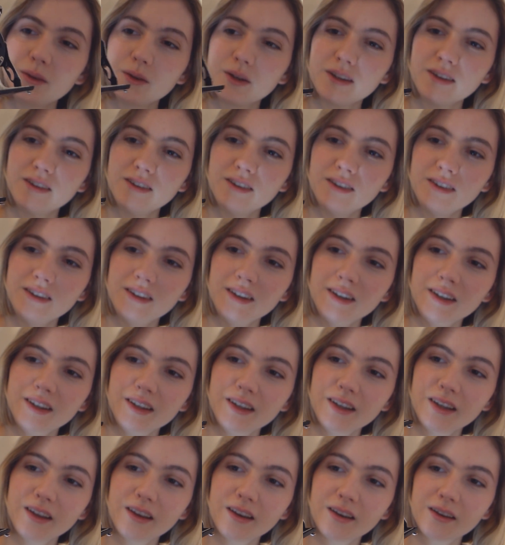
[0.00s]
you can
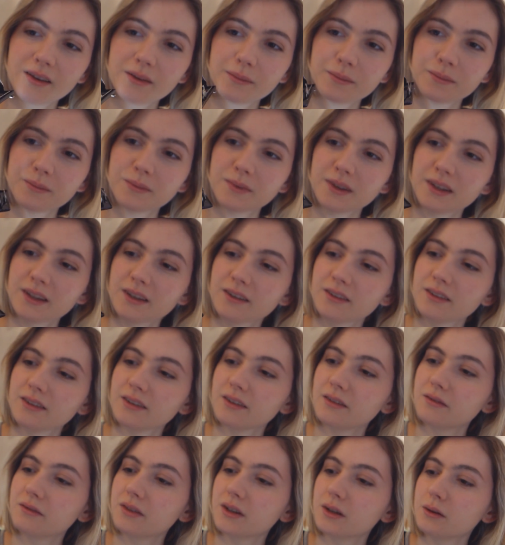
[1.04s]
see, is
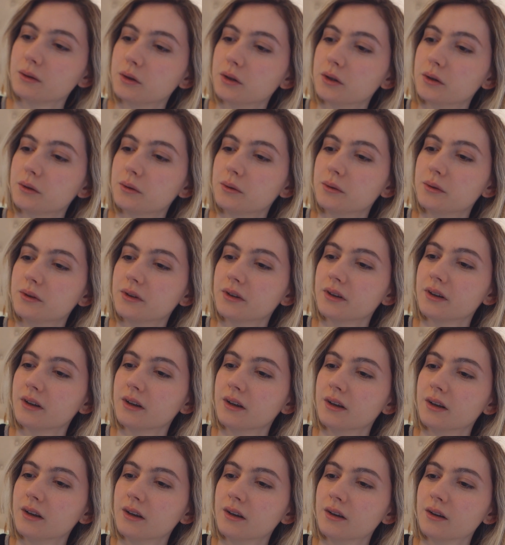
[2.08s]
a very old
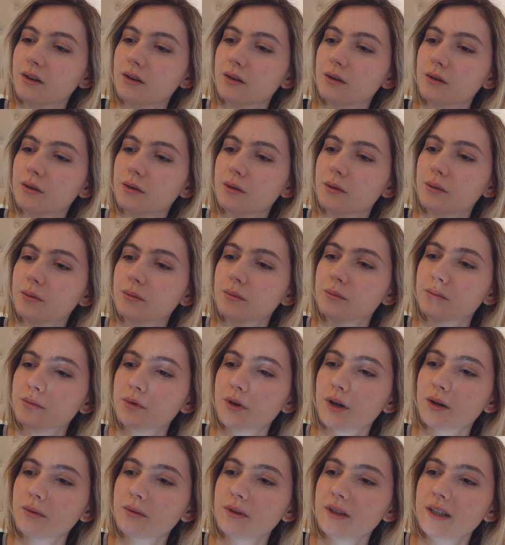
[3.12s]

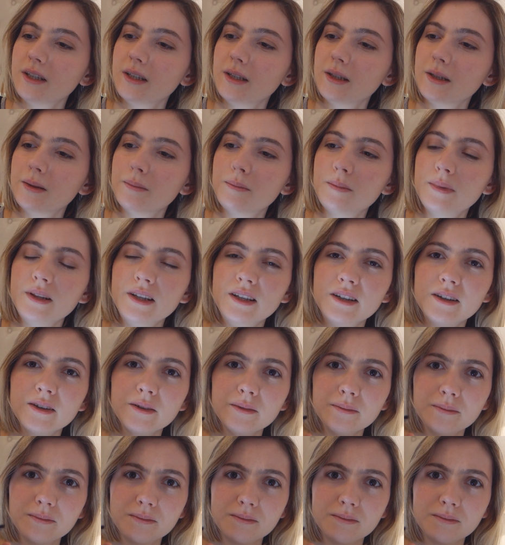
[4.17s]
Brownie pliant,